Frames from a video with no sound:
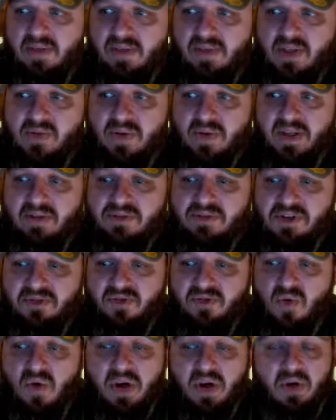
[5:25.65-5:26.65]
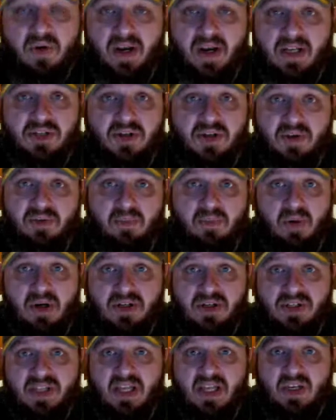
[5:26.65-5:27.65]
This one gives you 40 credits. You have to
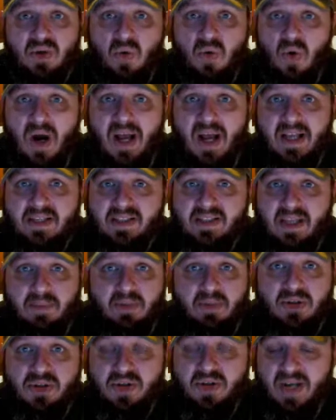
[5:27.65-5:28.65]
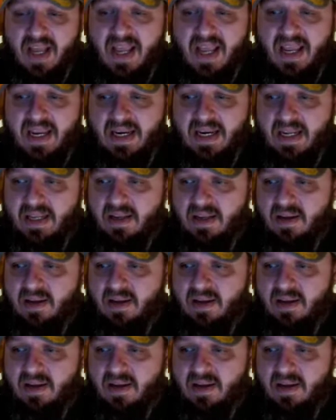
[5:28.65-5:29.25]
purchase that twice. That puts you at 80.